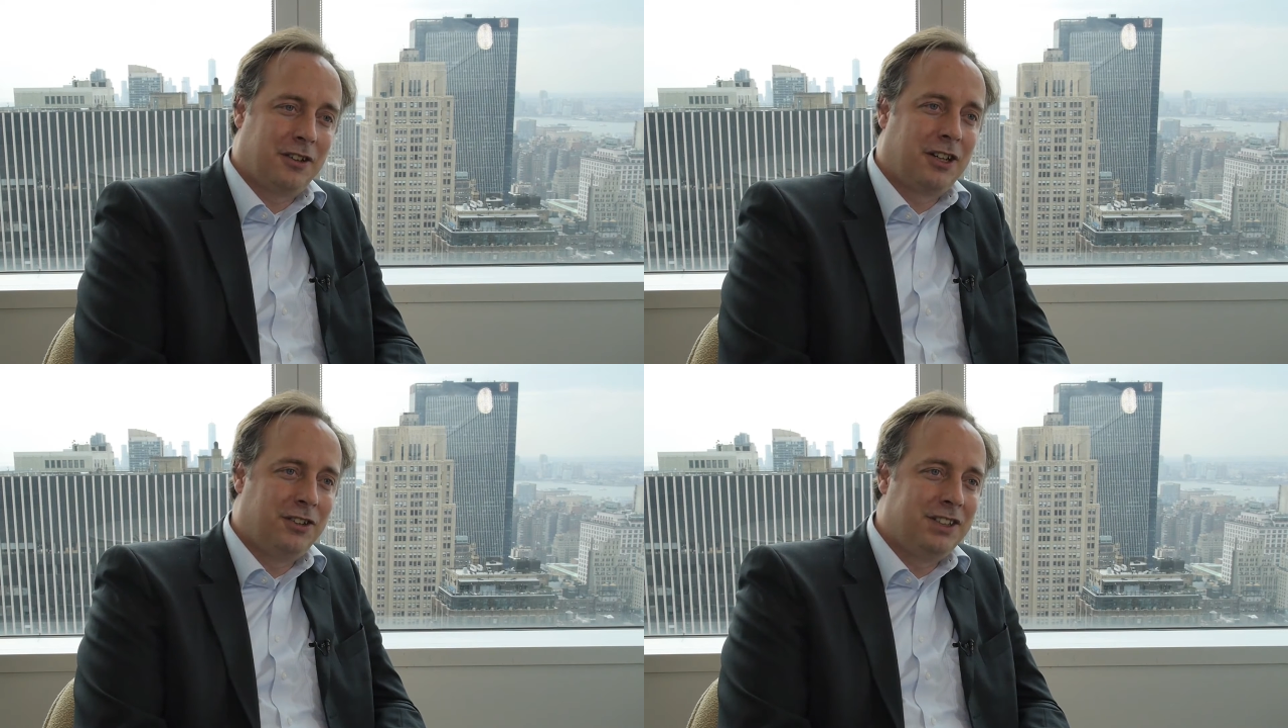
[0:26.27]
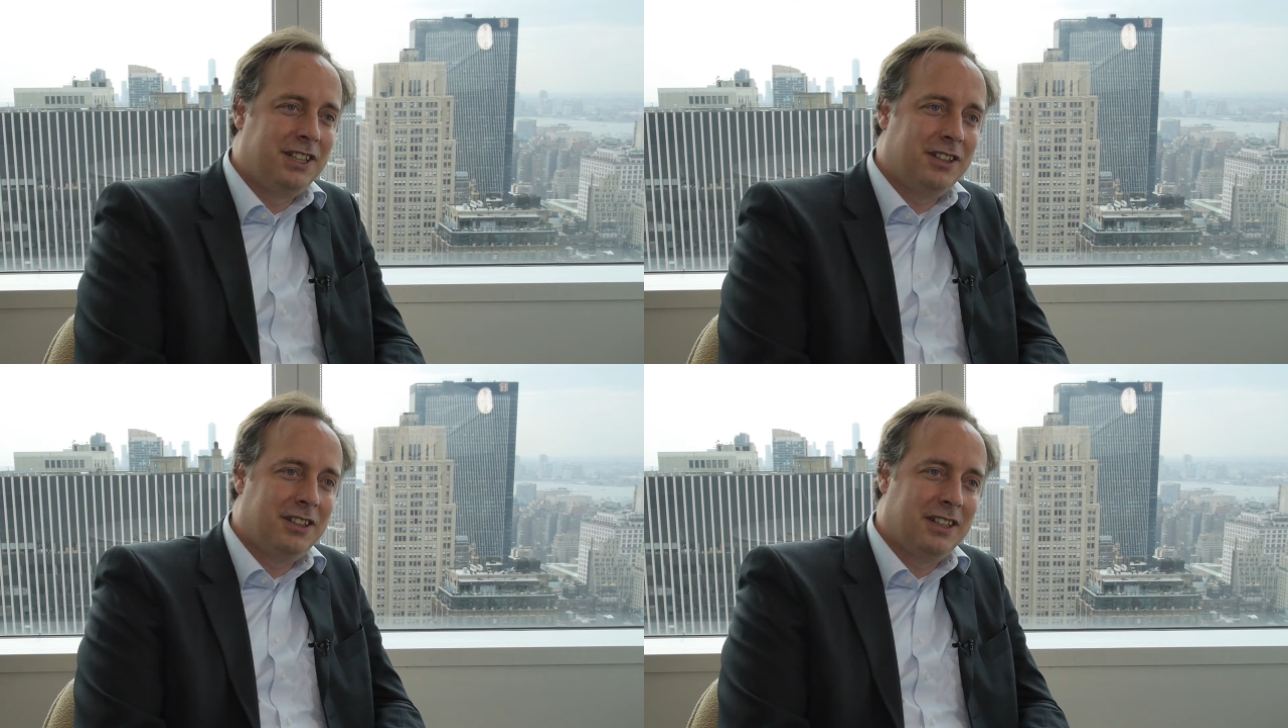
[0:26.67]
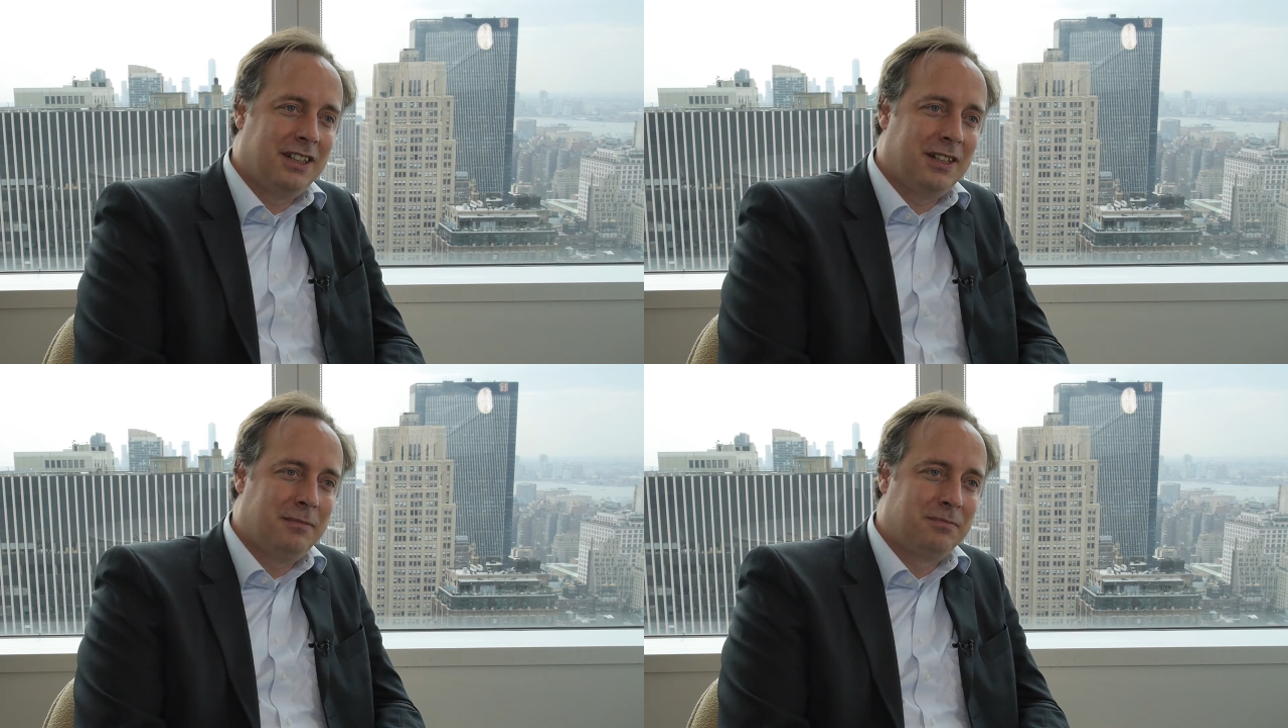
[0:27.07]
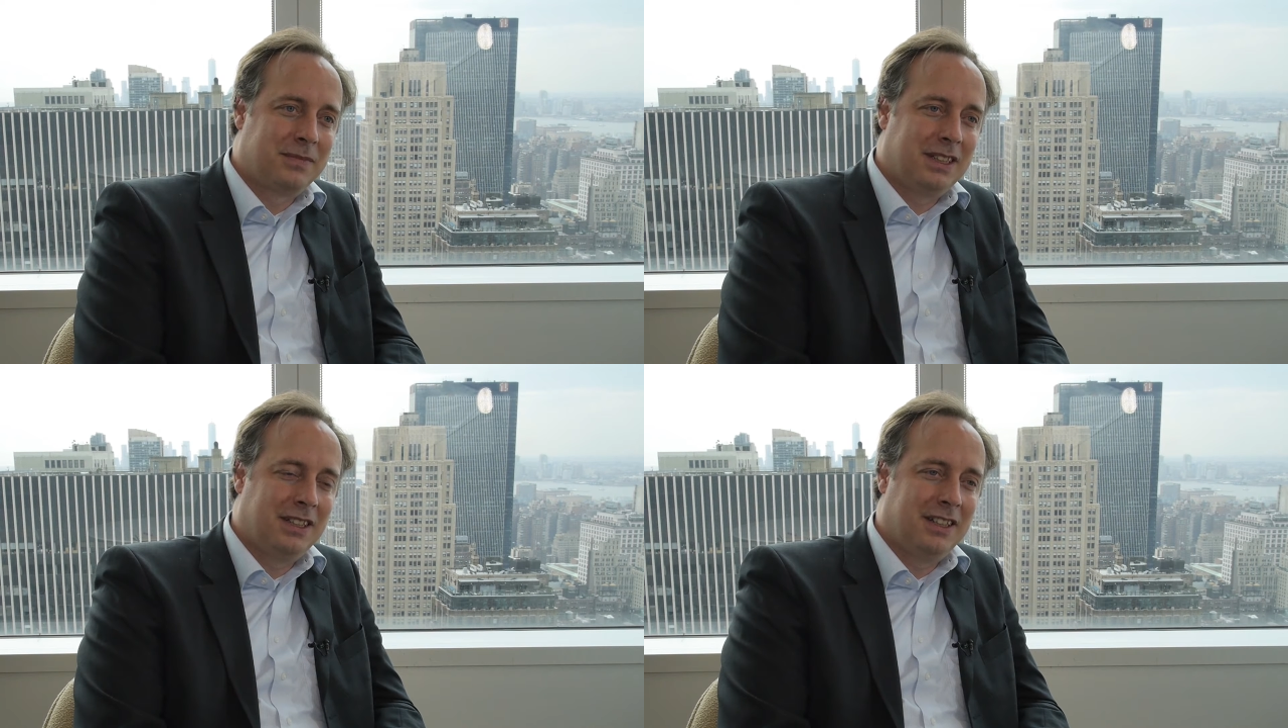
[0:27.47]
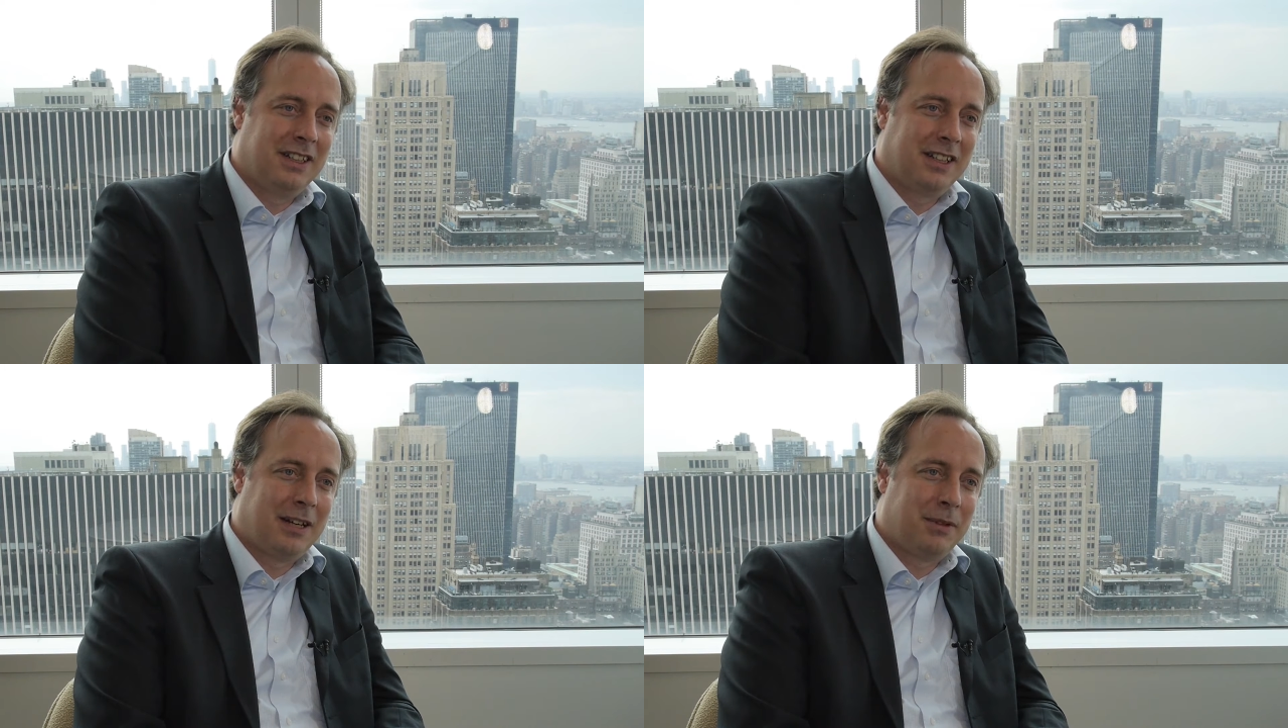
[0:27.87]
current year um, in,
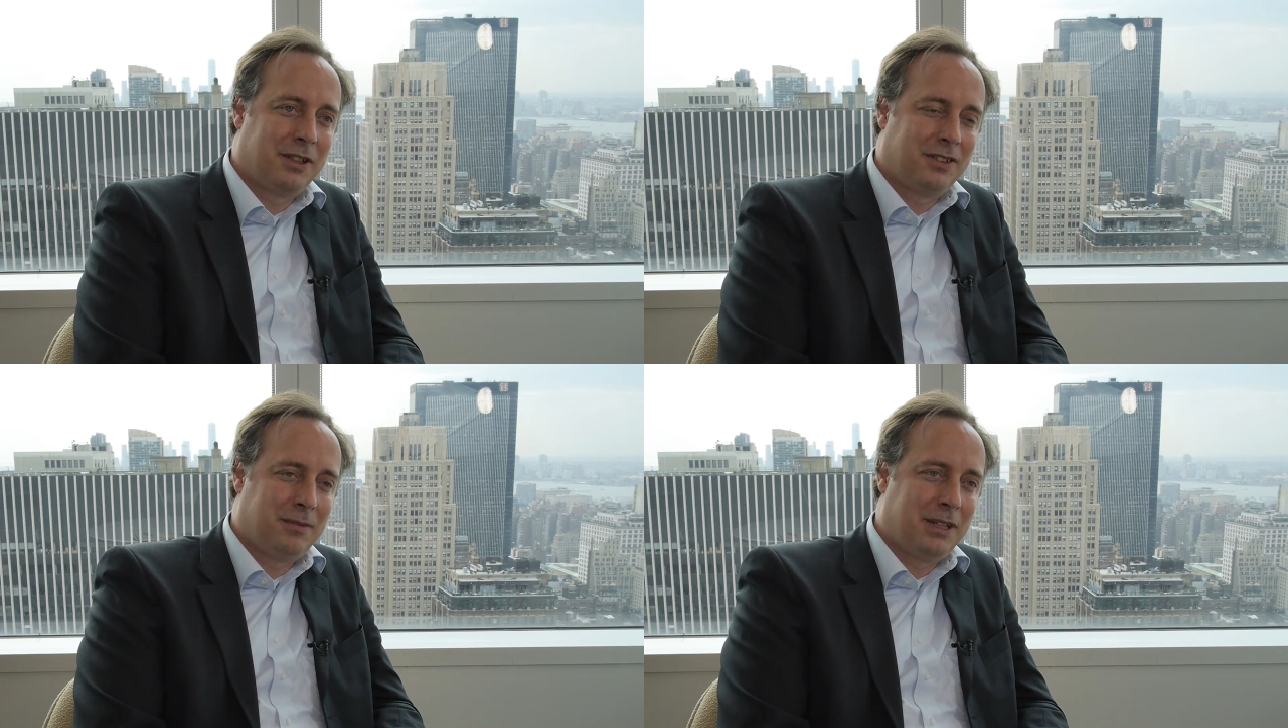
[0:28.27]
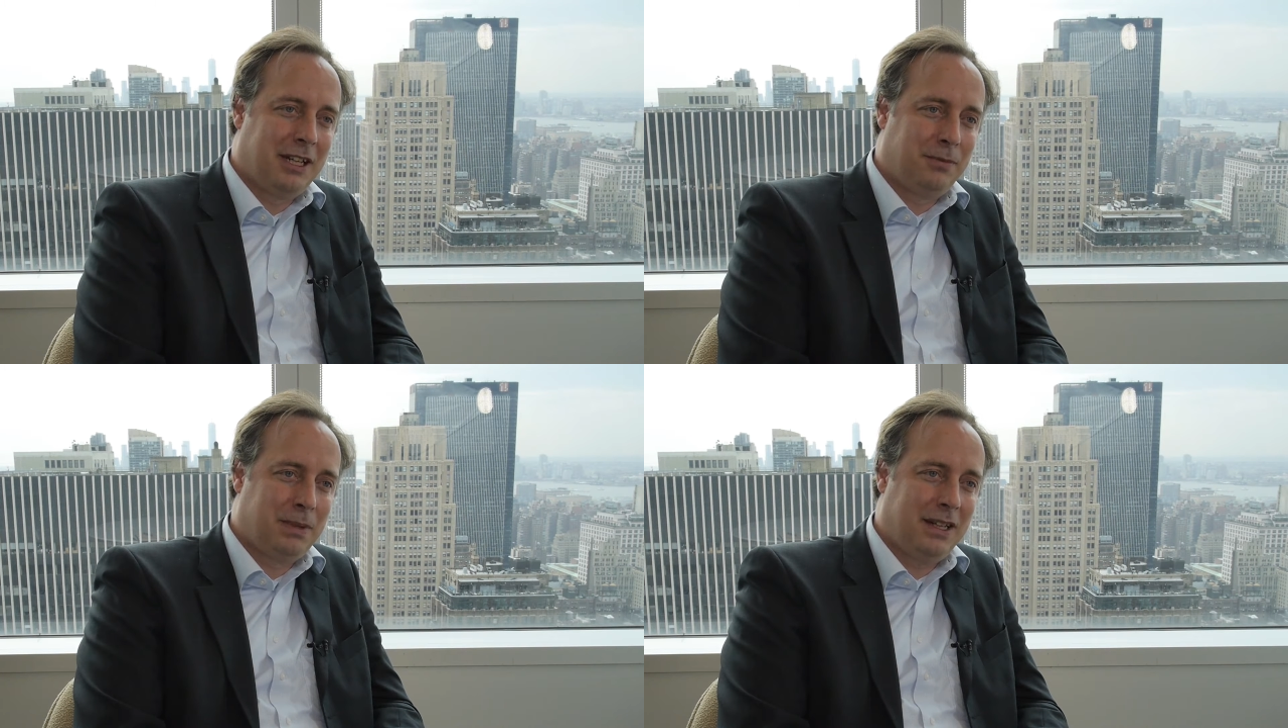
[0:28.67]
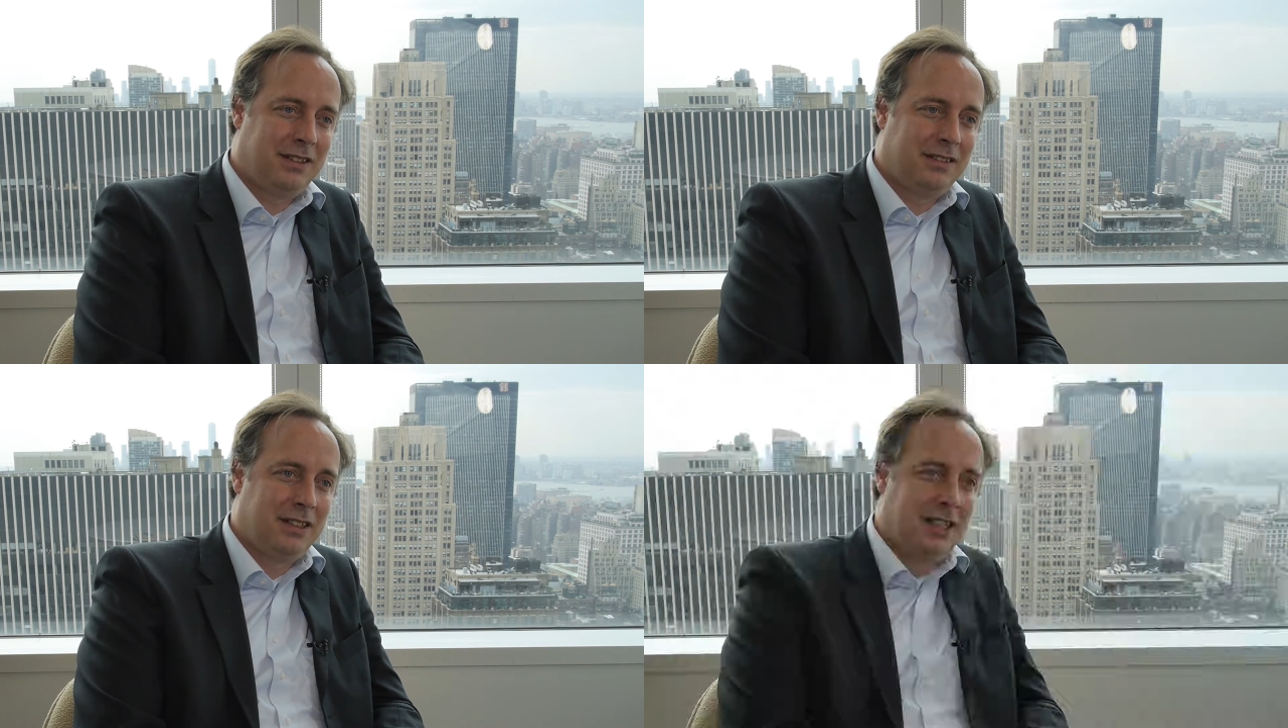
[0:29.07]
in chemicals M&A space.